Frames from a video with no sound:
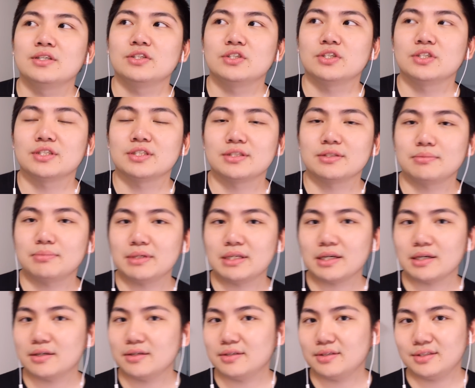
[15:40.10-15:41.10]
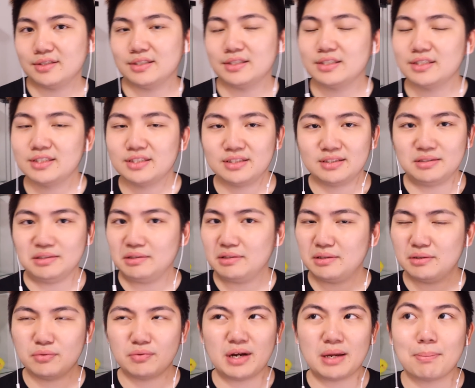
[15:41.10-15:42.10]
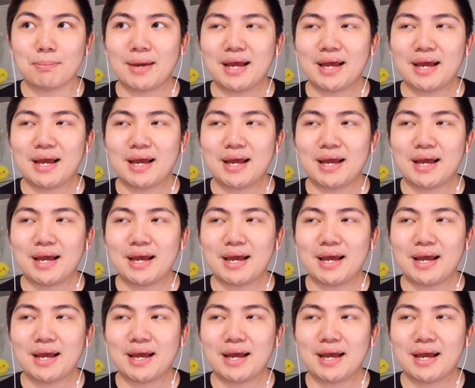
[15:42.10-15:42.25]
just because it's the right